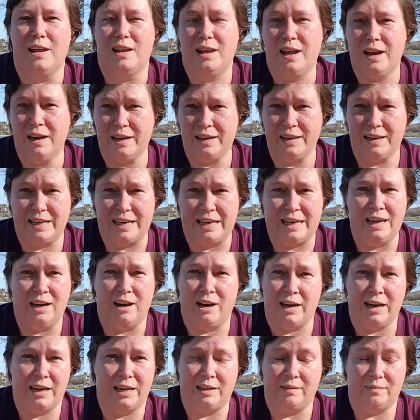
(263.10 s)
Luckily,
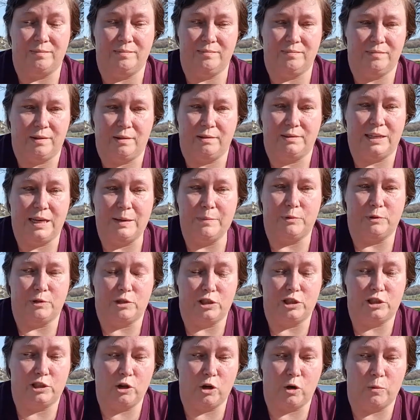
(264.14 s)
I was able
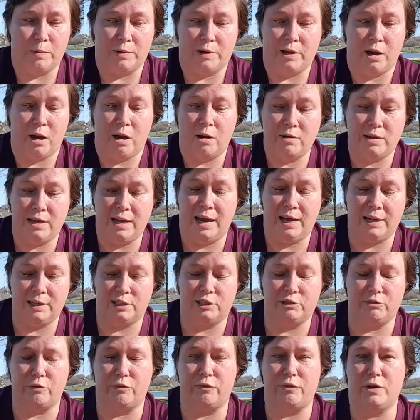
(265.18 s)
to stop, and I only had
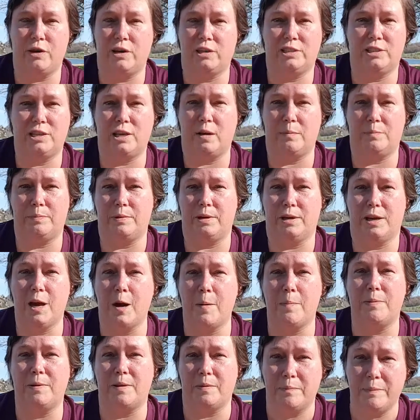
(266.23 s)
to reverse up a
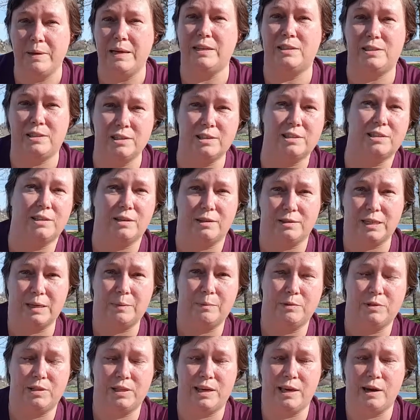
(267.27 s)
couple of metres and I was
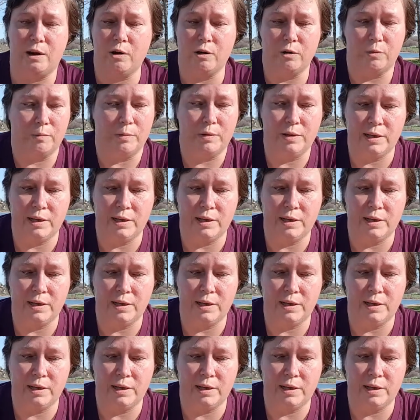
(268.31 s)
able to get on.